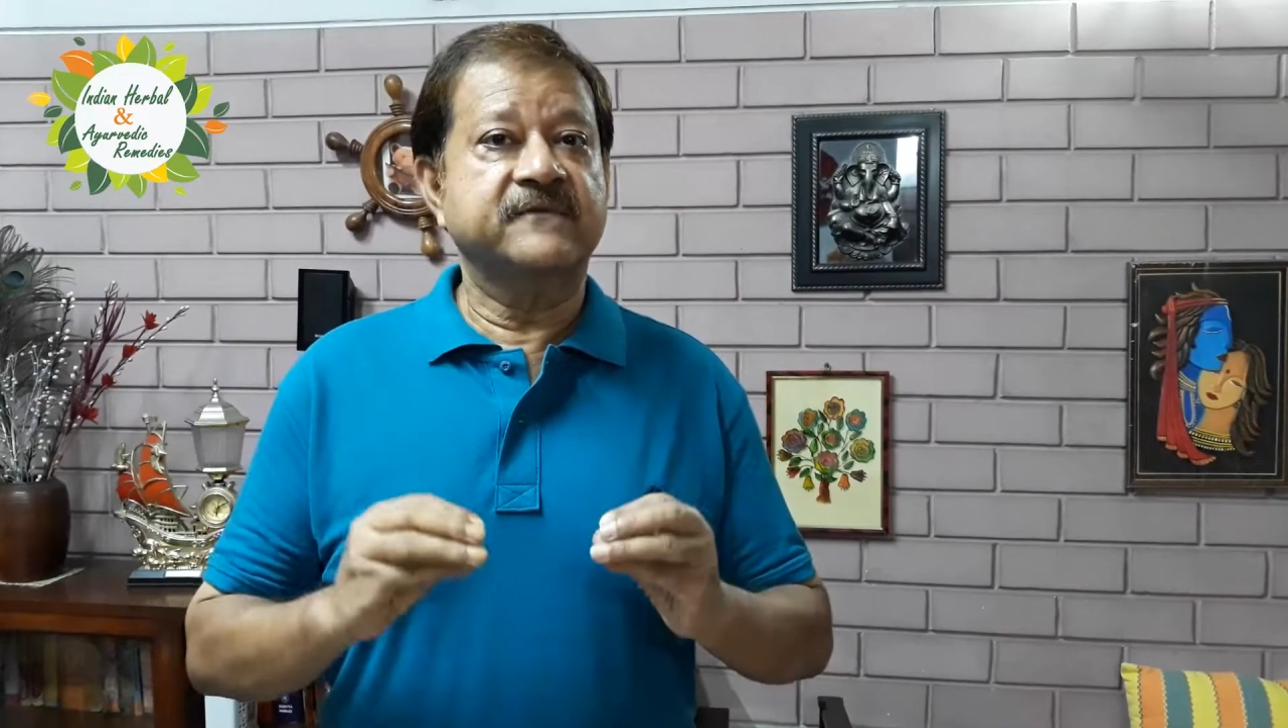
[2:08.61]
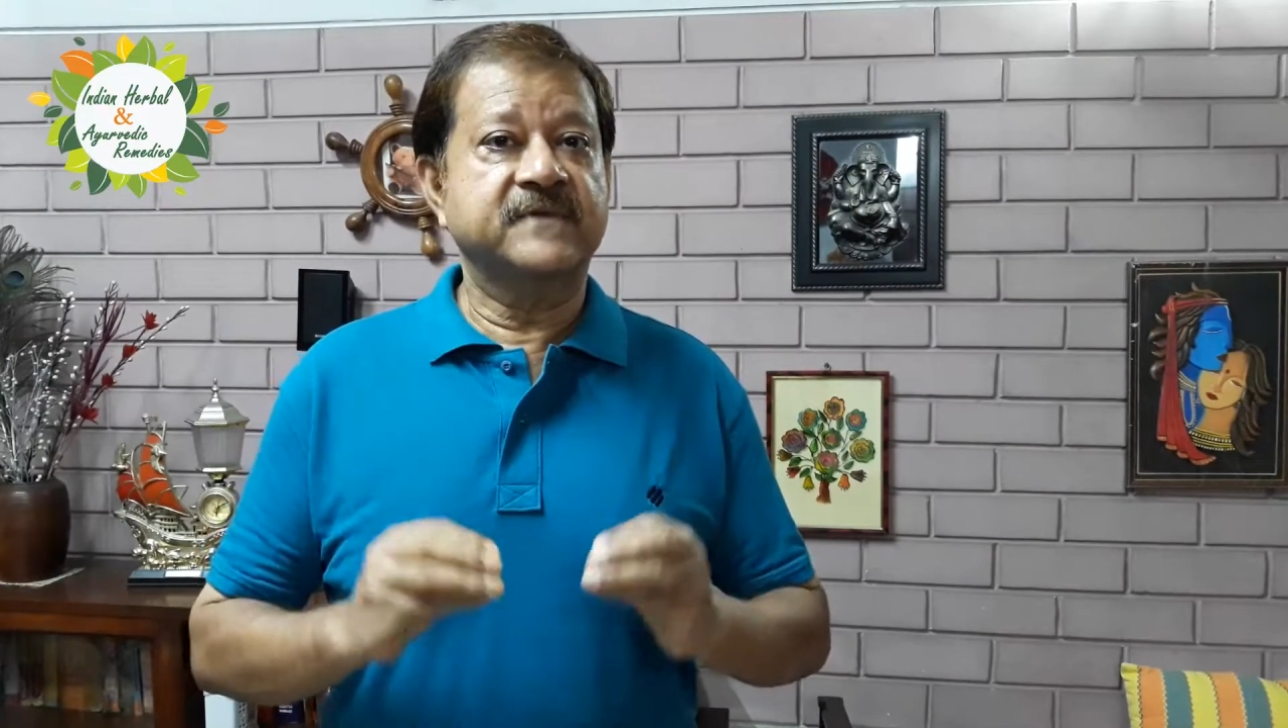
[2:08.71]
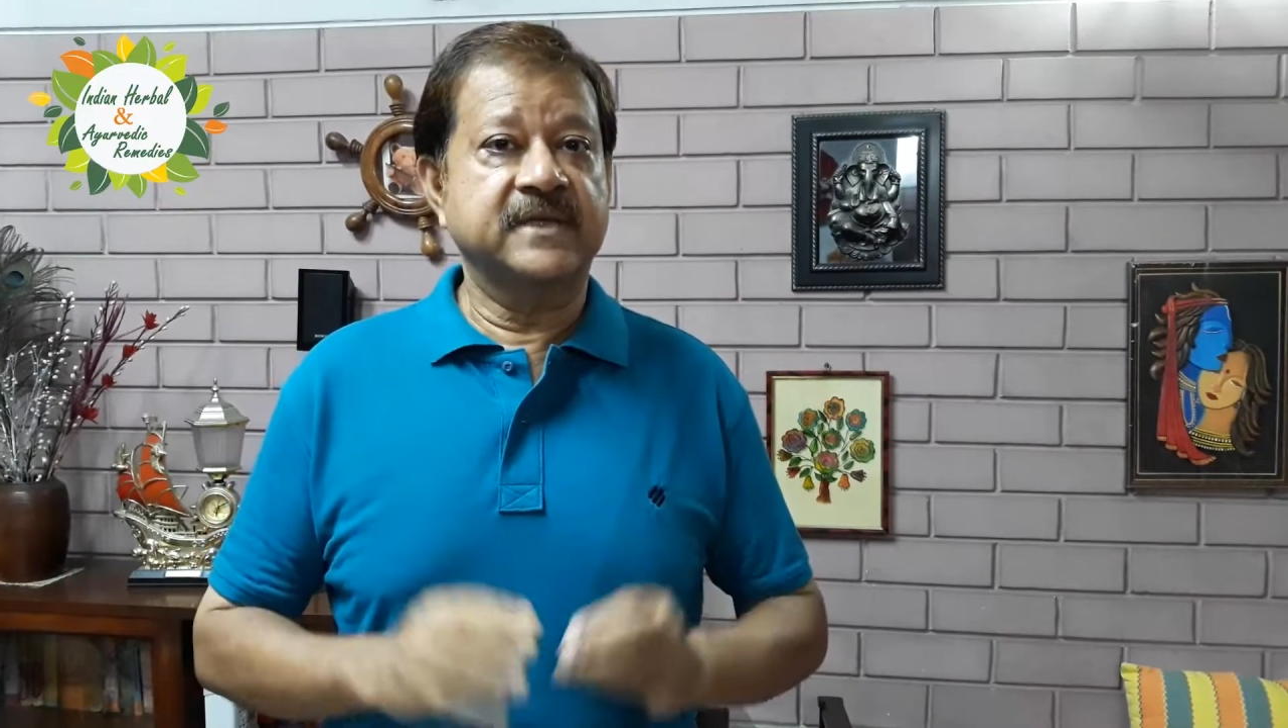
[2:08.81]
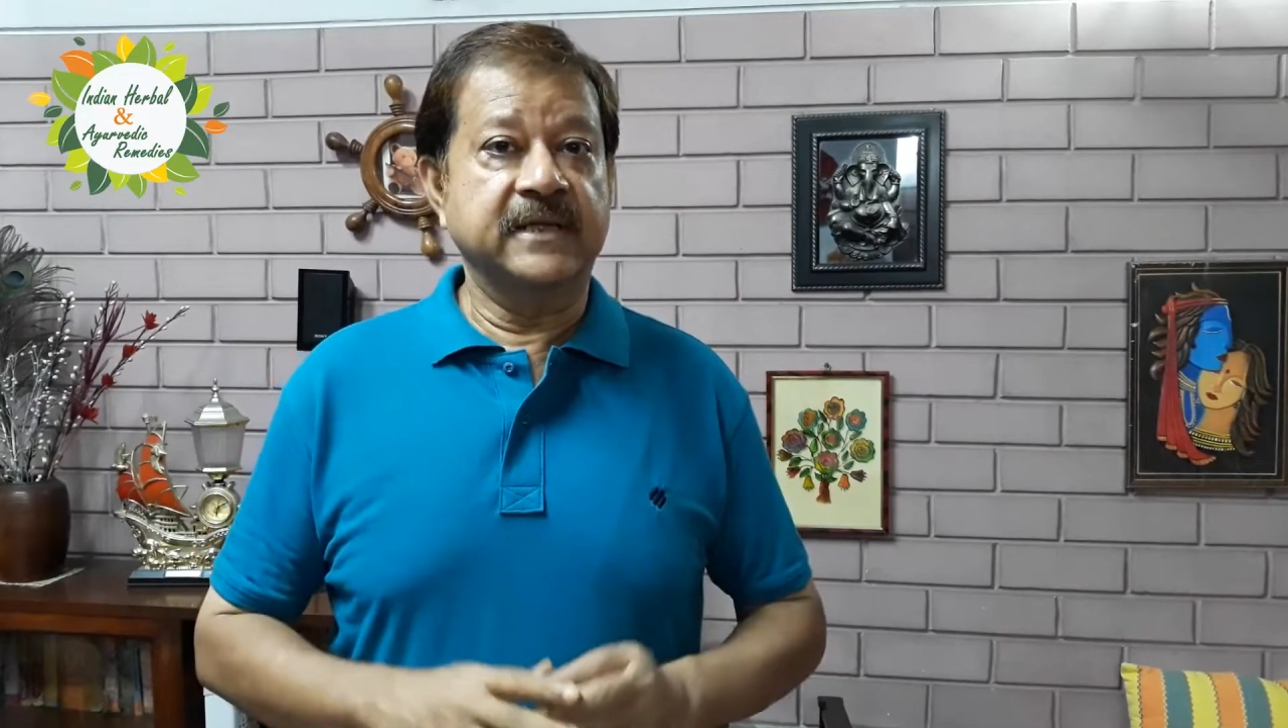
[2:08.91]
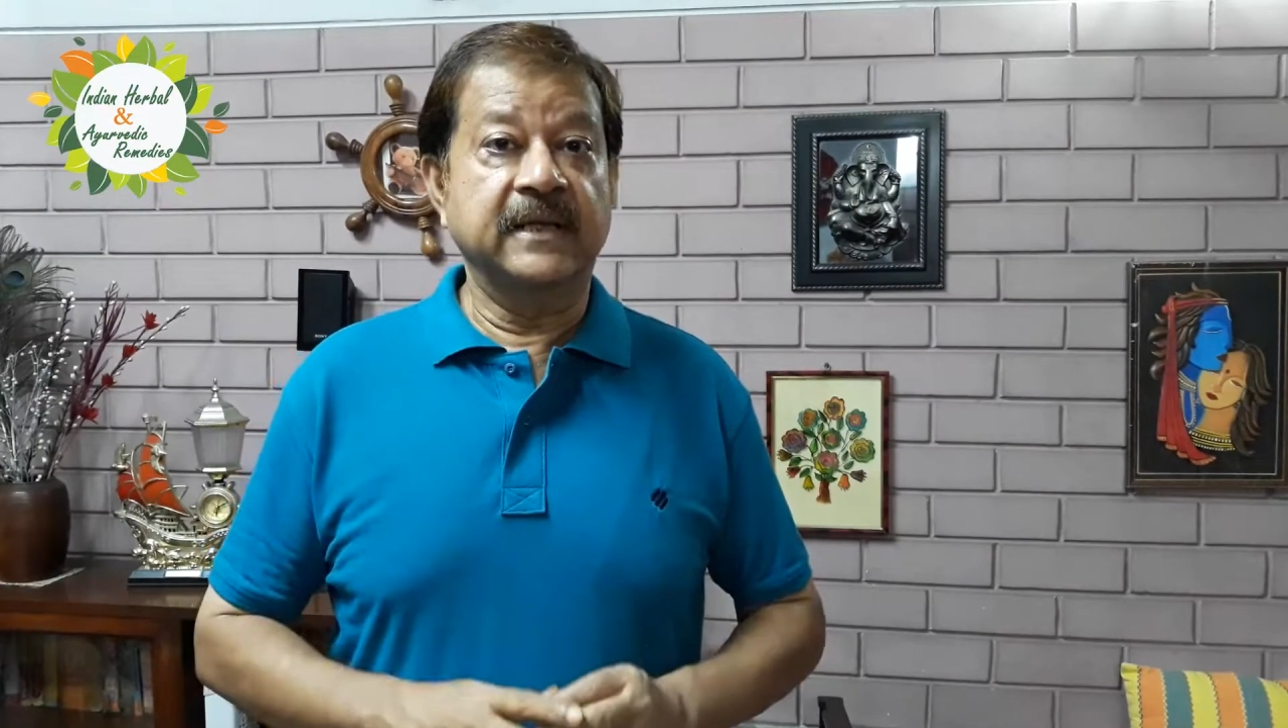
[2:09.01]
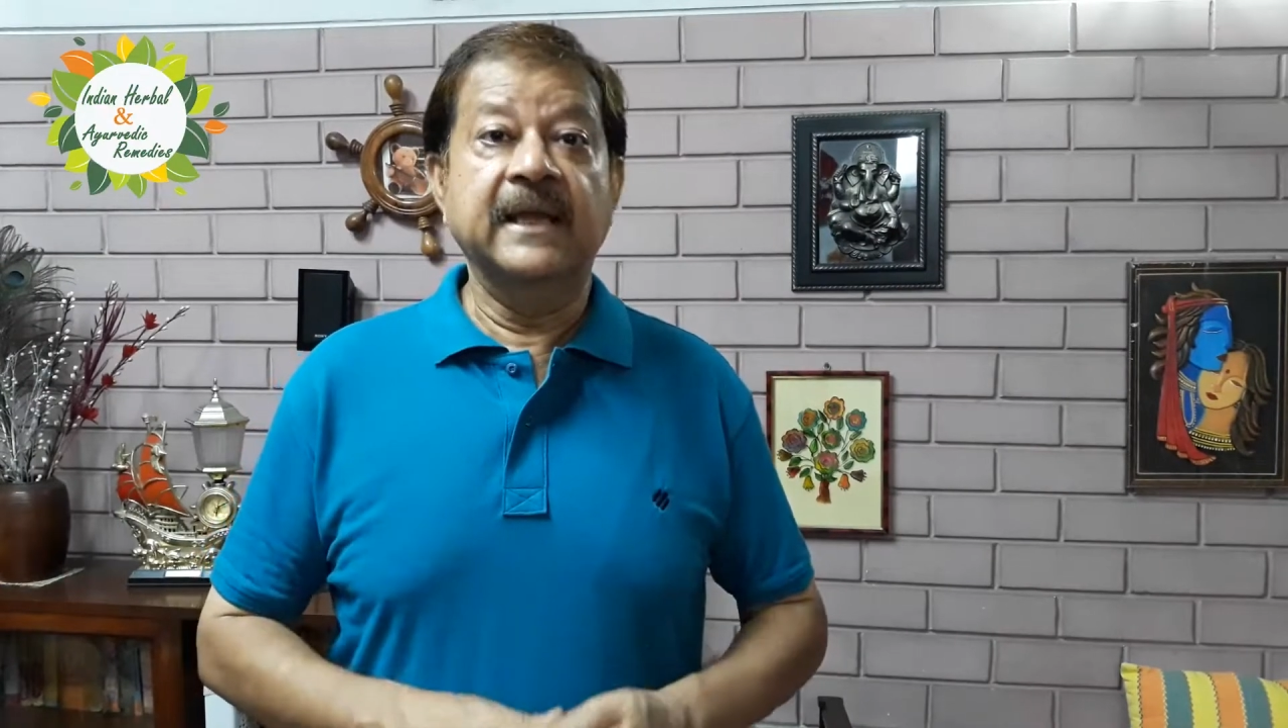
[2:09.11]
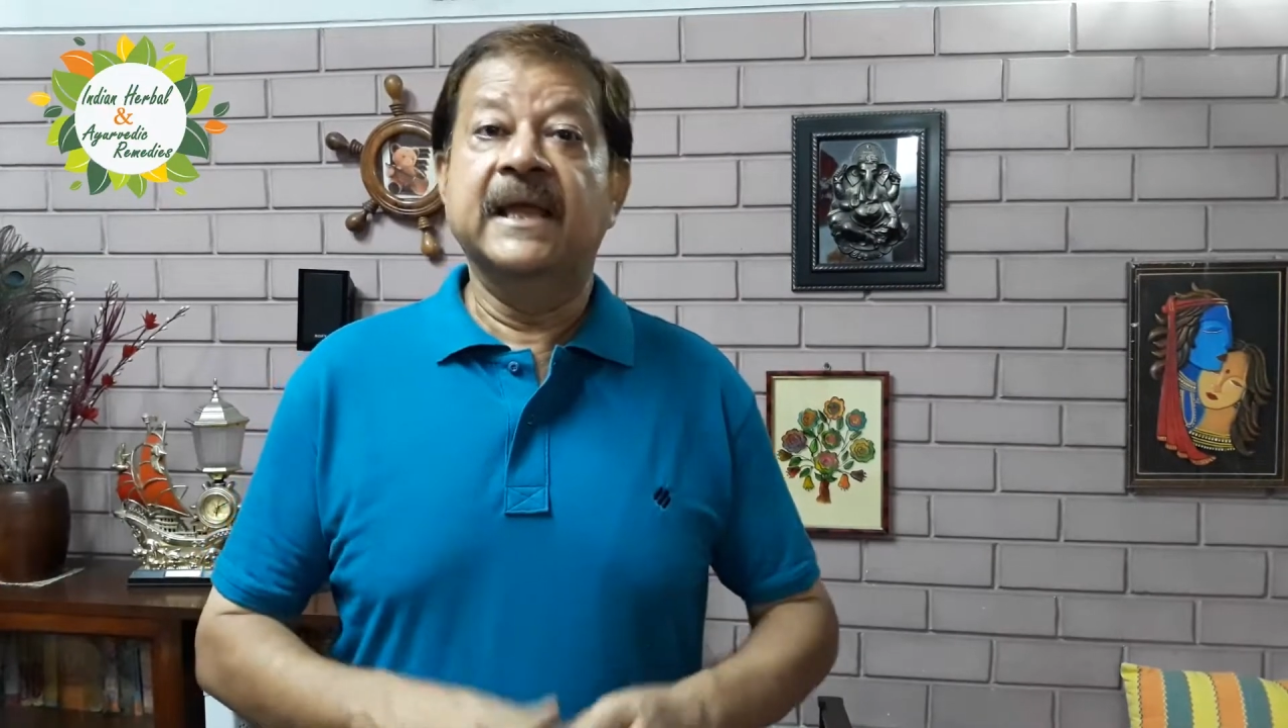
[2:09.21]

skin